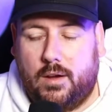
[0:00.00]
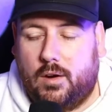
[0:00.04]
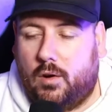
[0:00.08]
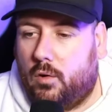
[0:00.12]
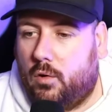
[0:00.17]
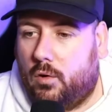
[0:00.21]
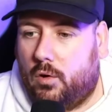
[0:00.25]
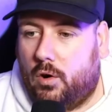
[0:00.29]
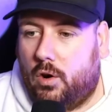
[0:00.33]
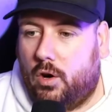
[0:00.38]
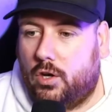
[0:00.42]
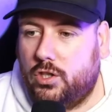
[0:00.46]

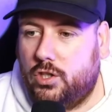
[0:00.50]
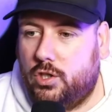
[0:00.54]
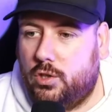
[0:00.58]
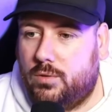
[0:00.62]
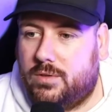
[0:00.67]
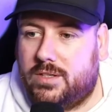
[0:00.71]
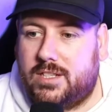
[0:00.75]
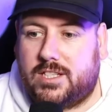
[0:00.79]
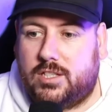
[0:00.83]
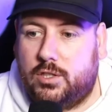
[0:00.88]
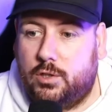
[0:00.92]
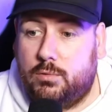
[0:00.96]
or you
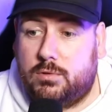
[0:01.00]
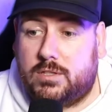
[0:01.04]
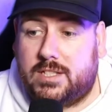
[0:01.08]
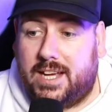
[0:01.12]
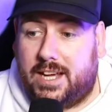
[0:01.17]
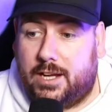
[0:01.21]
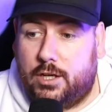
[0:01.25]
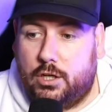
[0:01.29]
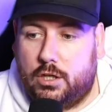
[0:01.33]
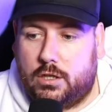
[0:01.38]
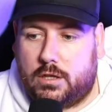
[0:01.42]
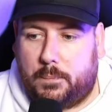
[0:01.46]
see
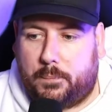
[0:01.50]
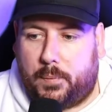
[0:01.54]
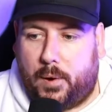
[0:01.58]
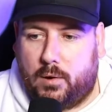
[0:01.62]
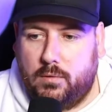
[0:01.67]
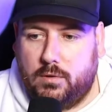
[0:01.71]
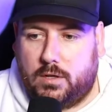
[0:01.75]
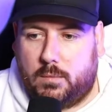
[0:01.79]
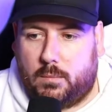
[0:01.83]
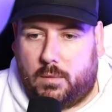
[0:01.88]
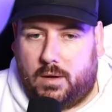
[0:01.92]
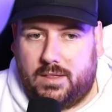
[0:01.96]
another
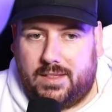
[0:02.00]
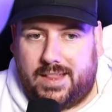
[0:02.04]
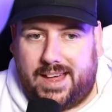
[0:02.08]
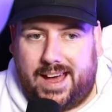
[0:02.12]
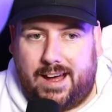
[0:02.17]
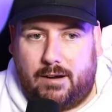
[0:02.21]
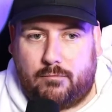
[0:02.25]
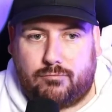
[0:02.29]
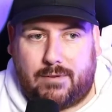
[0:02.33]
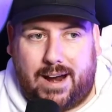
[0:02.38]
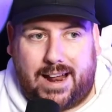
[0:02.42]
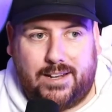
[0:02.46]
Pokemon
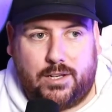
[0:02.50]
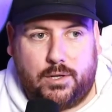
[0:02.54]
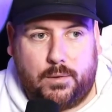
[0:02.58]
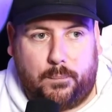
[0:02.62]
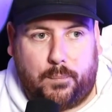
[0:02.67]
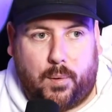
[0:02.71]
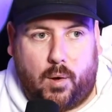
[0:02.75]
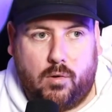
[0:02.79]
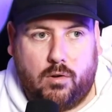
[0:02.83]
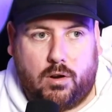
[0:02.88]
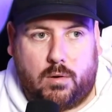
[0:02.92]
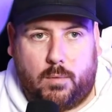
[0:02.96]
there, random
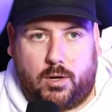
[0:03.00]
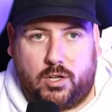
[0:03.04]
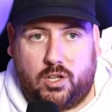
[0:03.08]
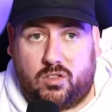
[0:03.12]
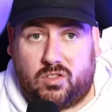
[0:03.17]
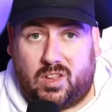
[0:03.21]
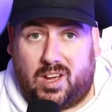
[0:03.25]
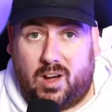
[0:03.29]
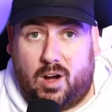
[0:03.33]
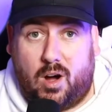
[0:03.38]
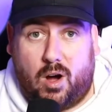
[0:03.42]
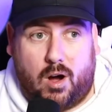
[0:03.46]
Pokemon, you
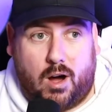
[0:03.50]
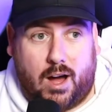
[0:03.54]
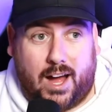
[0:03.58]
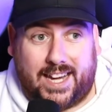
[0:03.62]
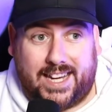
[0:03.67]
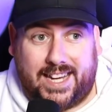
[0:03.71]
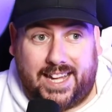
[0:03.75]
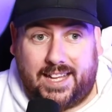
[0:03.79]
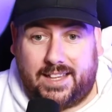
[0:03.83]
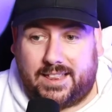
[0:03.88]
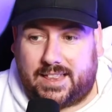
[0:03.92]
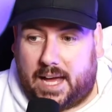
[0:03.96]
think, oh, I
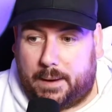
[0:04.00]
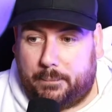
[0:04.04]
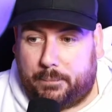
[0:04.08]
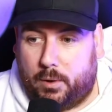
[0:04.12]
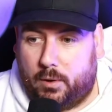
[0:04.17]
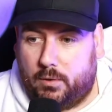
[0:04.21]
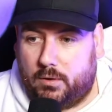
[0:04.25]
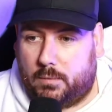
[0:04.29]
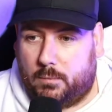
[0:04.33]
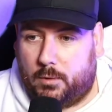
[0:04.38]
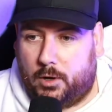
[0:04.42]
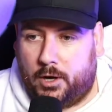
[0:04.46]
need that
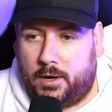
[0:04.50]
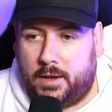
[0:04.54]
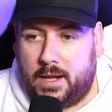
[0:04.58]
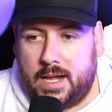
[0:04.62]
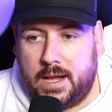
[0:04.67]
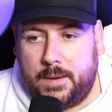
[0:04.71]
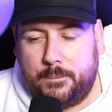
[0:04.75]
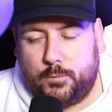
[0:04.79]
Pokemon.